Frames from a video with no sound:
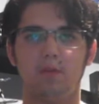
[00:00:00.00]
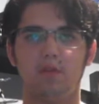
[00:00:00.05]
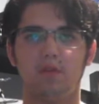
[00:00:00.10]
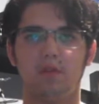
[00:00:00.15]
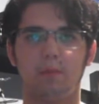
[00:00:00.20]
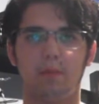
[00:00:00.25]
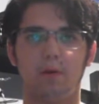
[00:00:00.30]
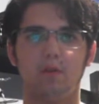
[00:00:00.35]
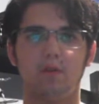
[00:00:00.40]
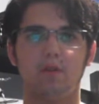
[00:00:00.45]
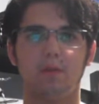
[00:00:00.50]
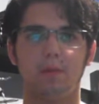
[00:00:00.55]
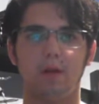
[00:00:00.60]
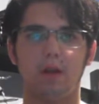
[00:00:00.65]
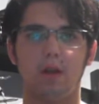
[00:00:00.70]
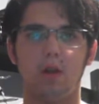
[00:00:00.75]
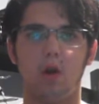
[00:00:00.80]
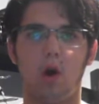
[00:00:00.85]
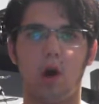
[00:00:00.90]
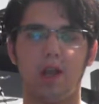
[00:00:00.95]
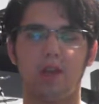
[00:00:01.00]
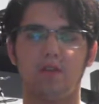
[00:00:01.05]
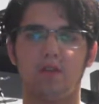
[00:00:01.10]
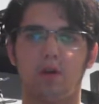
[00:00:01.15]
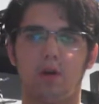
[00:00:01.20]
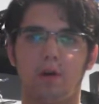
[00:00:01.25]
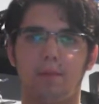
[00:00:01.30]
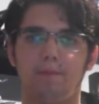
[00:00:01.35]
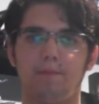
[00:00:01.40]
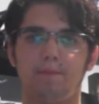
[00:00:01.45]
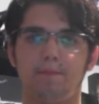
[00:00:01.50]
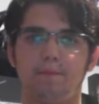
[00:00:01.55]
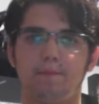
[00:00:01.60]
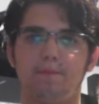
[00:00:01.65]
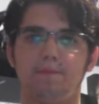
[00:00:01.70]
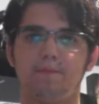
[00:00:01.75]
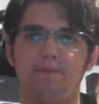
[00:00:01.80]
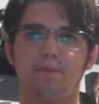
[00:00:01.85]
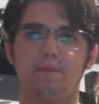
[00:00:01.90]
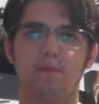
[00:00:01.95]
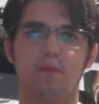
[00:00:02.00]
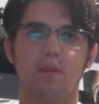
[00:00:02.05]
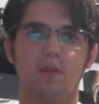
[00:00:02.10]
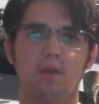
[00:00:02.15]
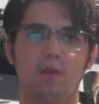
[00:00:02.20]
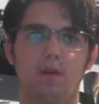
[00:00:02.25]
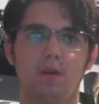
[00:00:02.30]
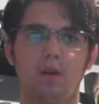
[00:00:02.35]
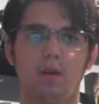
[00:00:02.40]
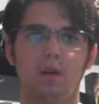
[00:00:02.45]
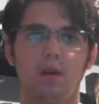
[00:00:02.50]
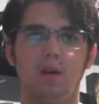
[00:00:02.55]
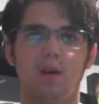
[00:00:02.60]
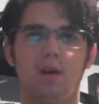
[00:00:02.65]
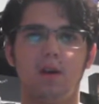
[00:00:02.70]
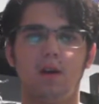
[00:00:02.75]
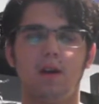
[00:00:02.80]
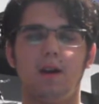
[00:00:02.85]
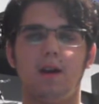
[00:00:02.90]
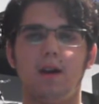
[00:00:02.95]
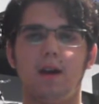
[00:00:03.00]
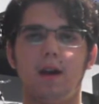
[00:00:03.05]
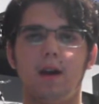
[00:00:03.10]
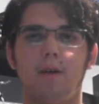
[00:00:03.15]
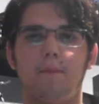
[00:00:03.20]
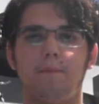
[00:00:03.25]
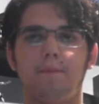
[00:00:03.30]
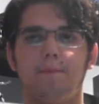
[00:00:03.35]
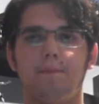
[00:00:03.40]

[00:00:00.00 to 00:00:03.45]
supposed to be at night time. And